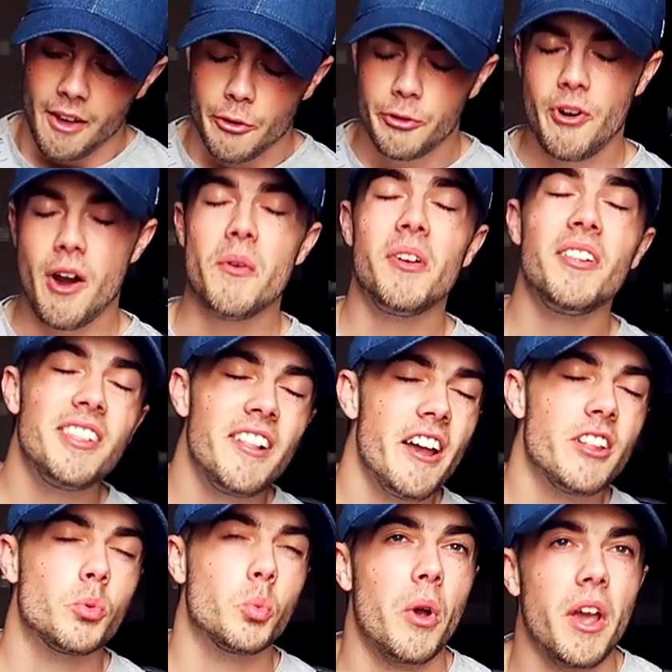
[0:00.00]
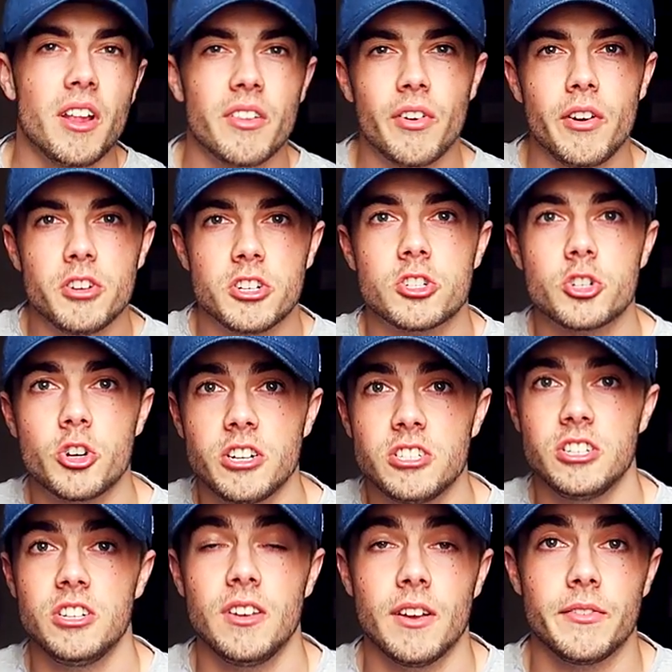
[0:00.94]
very lightweight, very
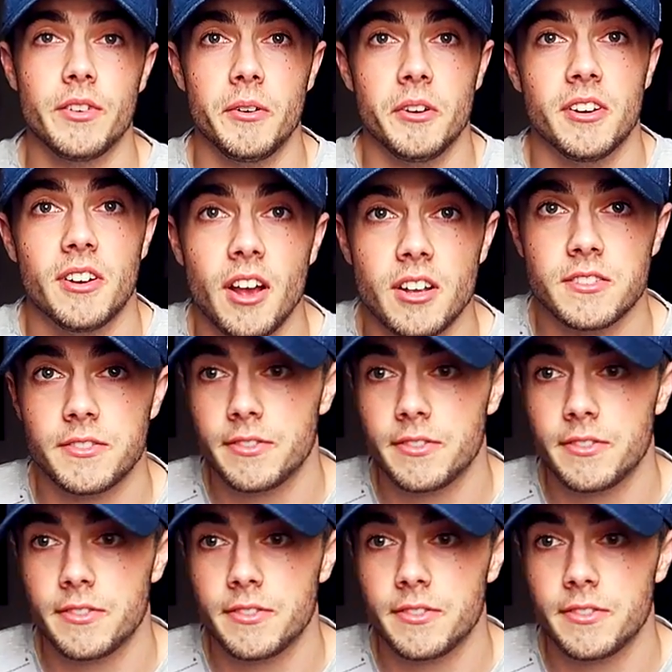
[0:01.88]
stretchy, and very nice